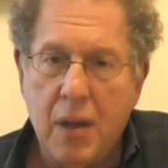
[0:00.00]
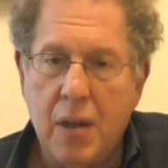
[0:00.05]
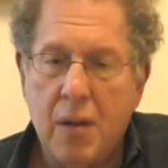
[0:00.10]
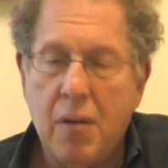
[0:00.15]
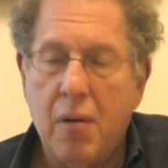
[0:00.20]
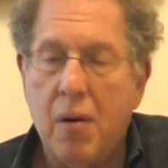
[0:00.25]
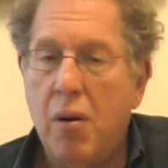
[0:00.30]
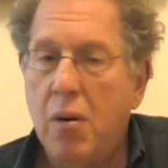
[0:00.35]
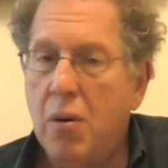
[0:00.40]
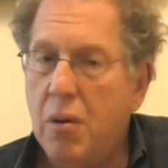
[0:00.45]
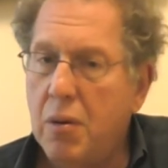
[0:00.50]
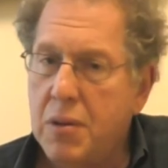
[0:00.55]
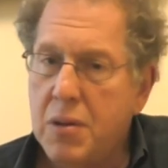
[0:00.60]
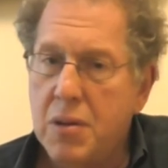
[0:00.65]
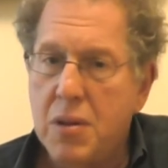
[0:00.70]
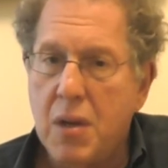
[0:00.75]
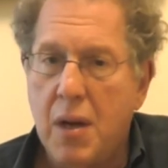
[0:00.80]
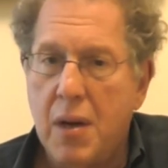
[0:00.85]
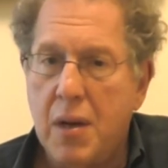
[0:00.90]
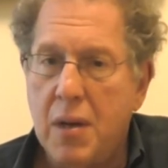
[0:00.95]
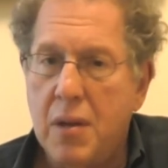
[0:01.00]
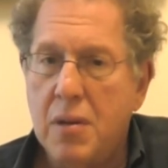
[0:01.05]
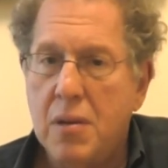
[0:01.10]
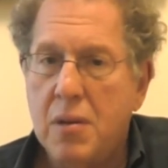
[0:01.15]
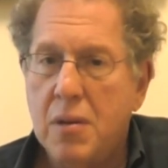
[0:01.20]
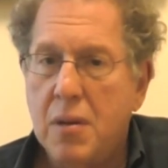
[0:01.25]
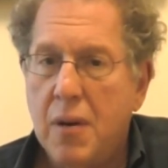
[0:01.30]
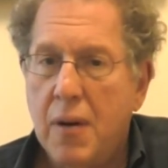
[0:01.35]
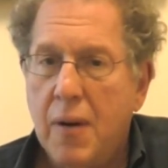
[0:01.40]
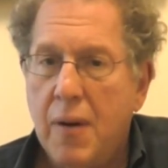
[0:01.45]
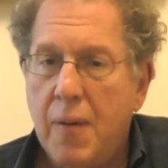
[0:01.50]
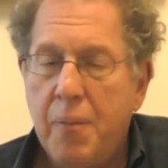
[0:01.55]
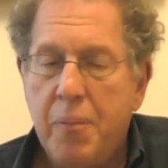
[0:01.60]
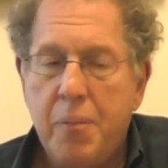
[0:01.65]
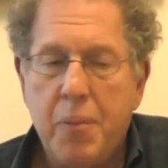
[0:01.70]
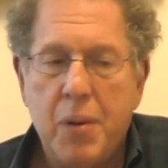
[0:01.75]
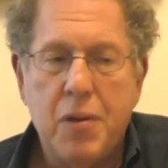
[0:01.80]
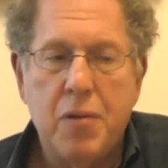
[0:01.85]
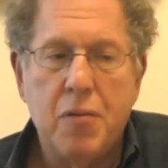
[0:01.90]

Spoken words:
There are old studies, but